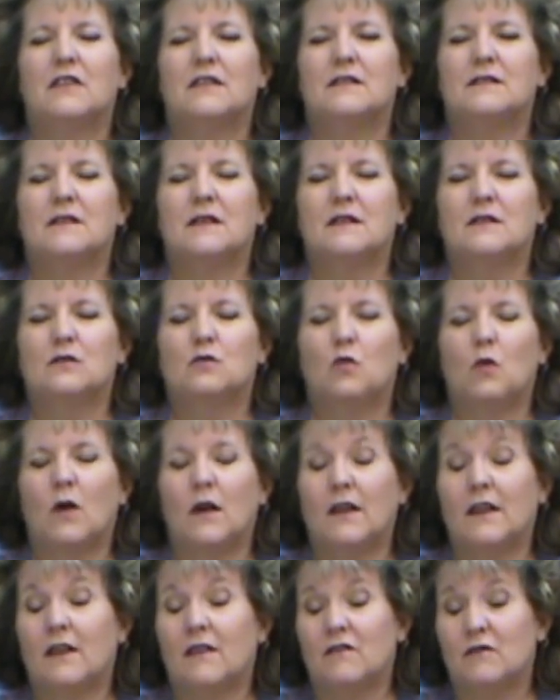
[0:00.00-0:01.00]
This is
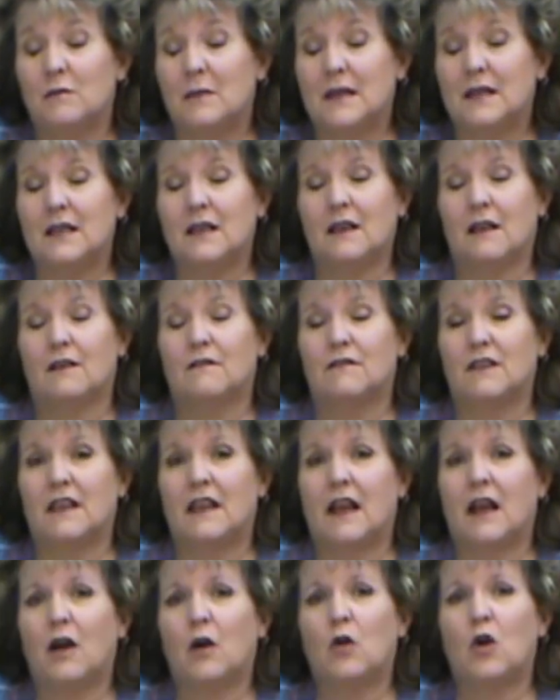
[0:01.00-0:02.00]
one of many of
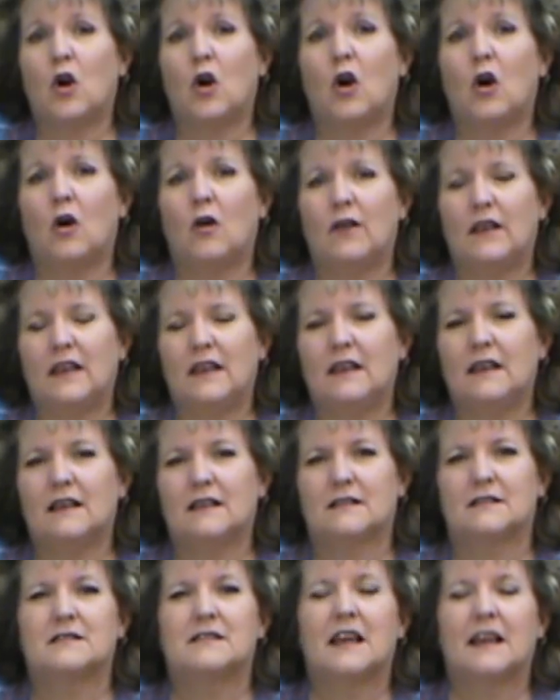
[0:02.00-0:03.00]
the alcohol
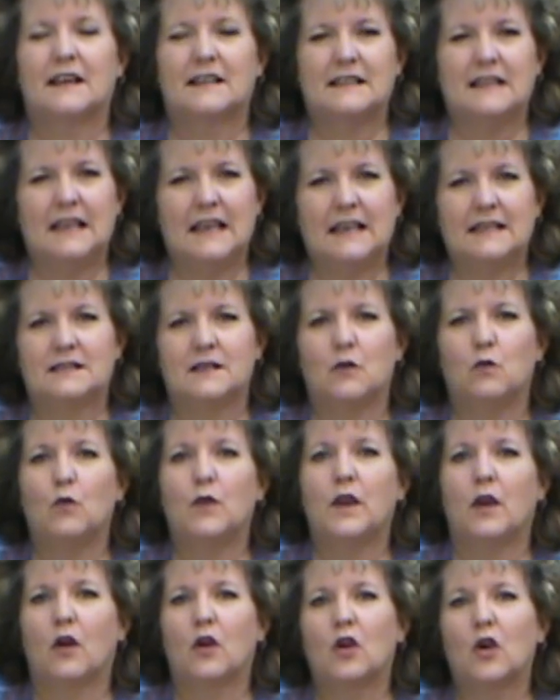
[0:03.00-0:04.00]
inks techniques
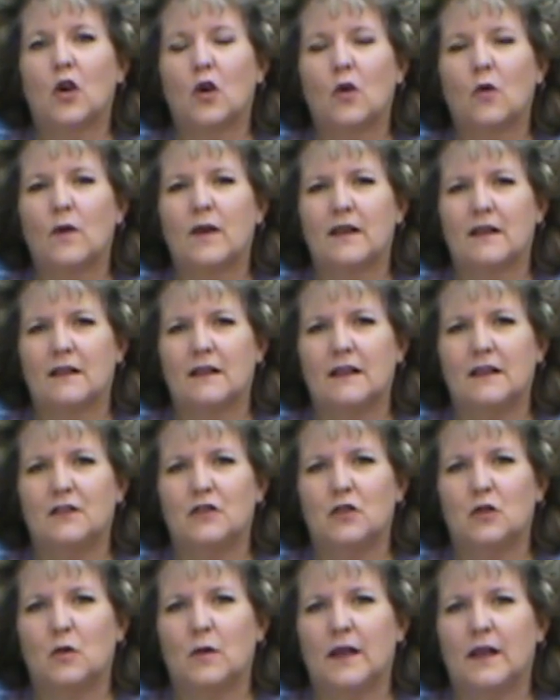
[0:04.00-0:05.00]
that we are currently
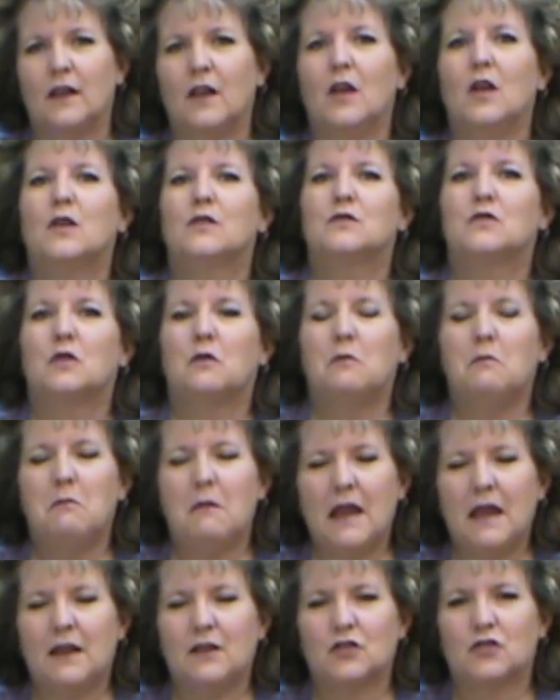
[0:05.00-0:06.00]
doing, so
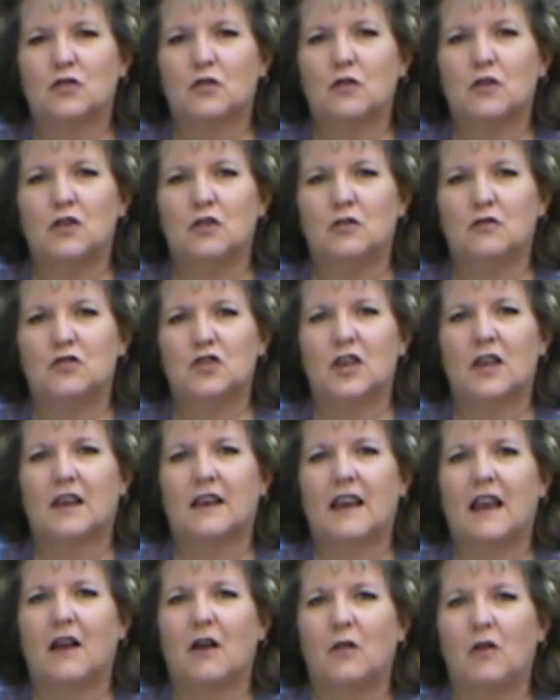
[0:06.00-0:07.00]
make sure you
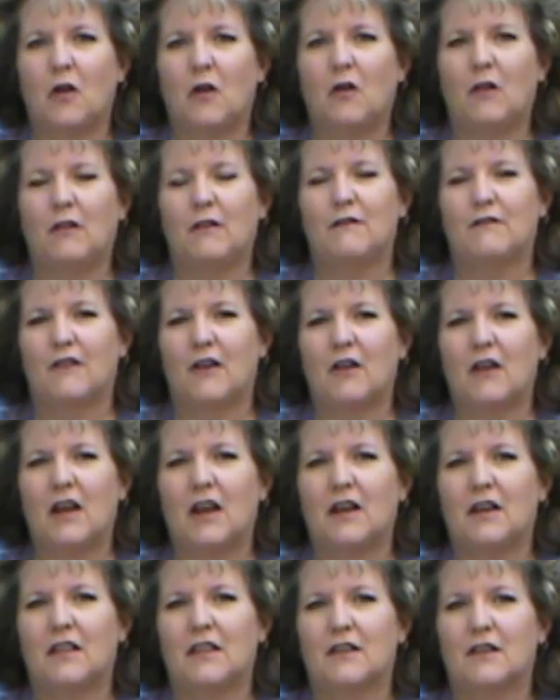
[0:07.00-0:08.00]
check out all of
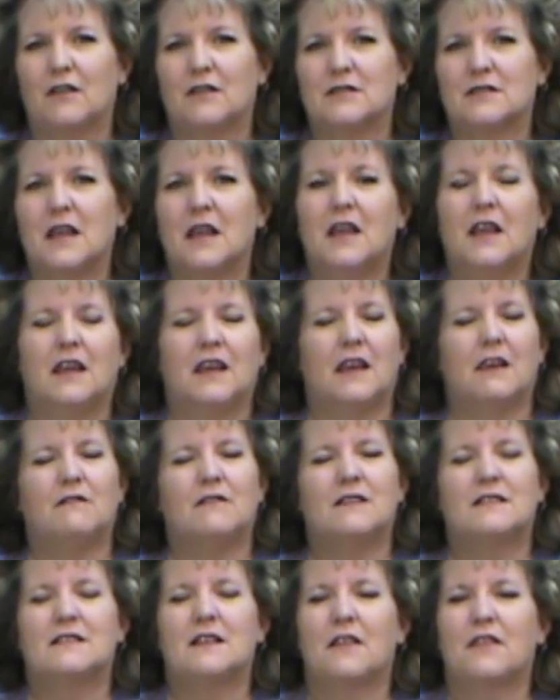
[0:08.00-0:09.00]
our others.
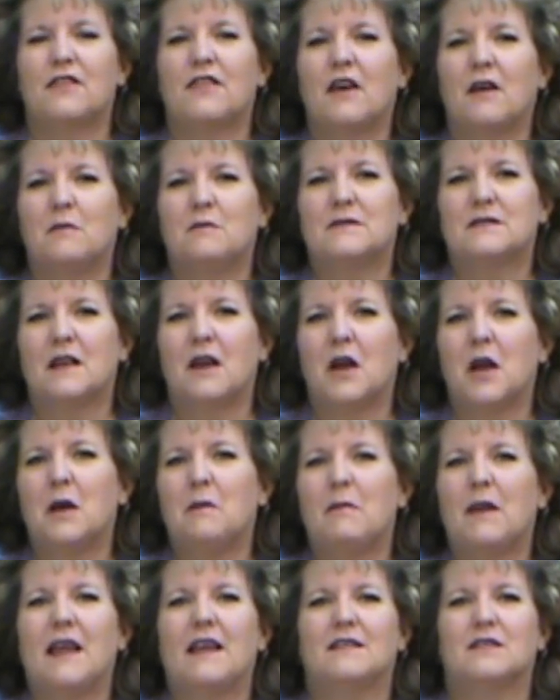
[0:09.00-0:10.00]
Give us a thumbs
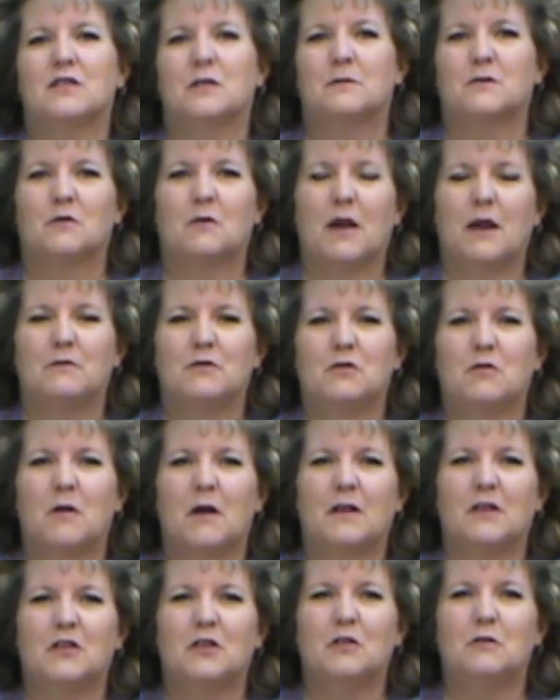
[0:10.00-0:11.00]
up and subscribe to
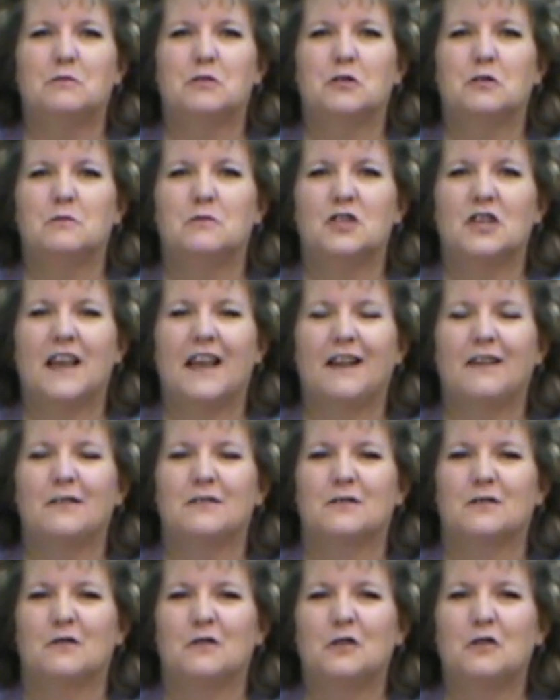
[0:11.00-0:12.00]
our YouTube
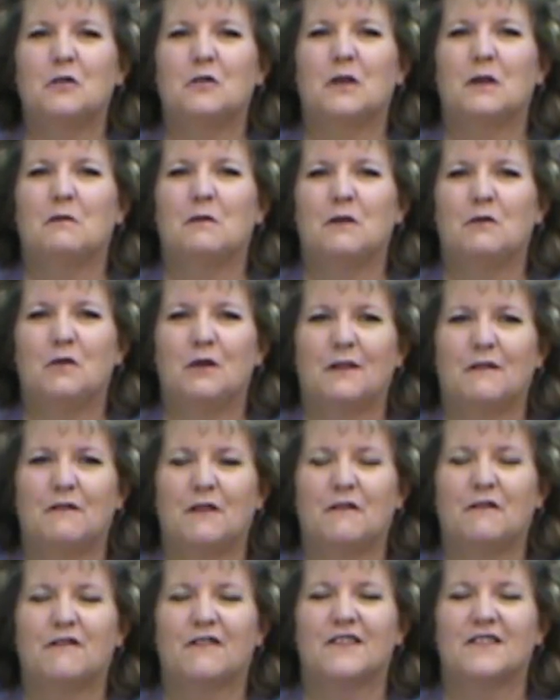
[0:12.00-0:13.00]
channel so you can be one of
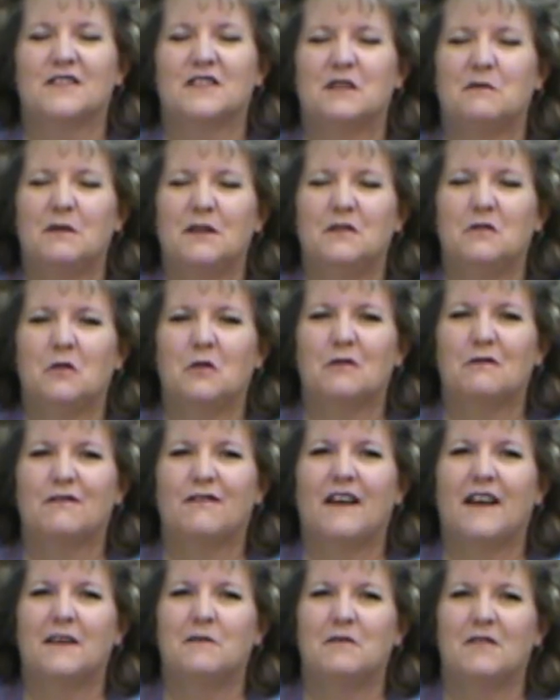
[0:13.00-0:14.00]
the first to be
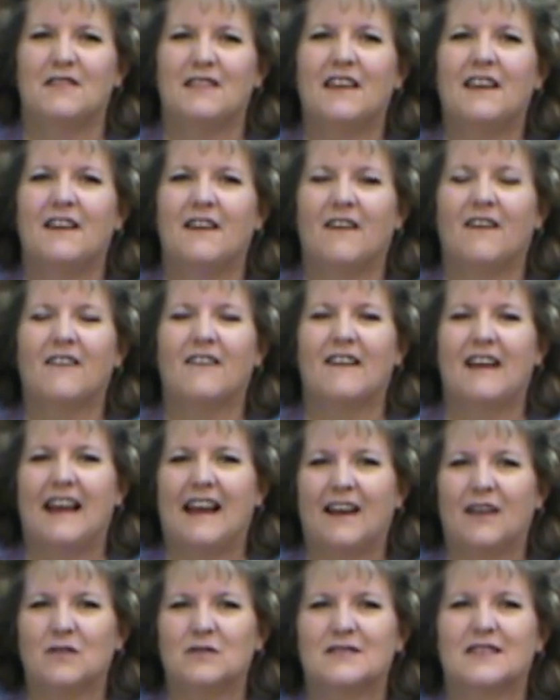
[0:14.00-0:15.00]
notified when they are
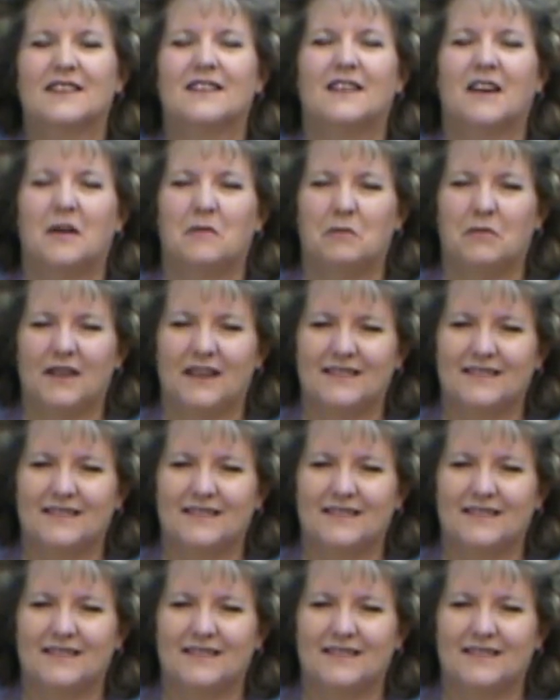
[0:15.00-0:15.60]
out. God